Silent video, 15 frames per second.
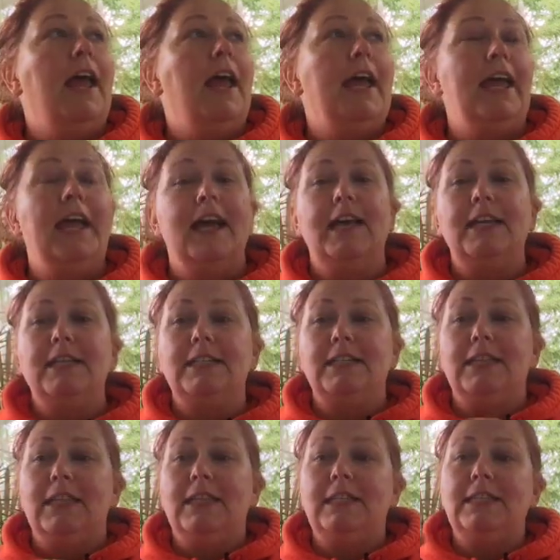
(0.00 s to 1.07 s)
And
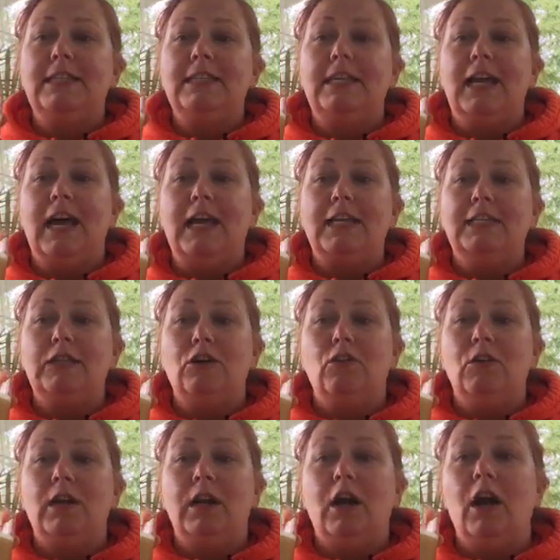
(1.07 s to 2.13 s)
this is an iced
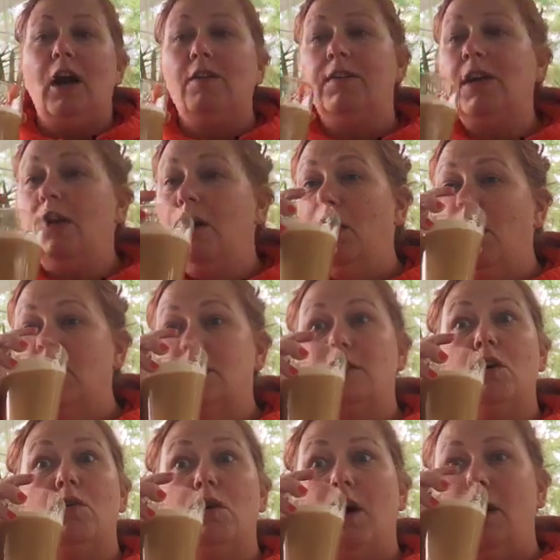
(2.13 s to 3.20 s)
coconut coffee.
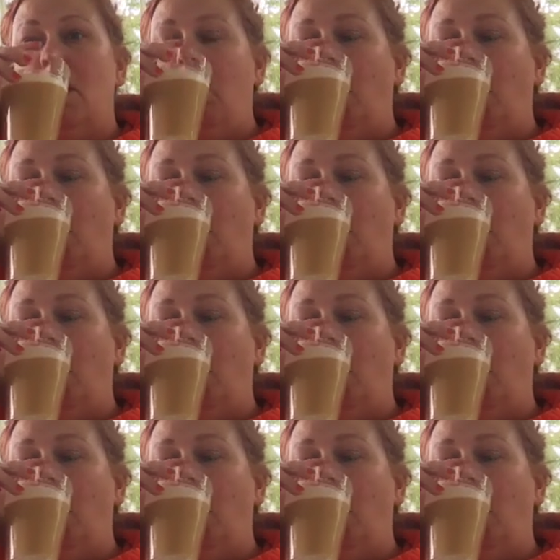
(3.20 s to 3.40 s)
So good.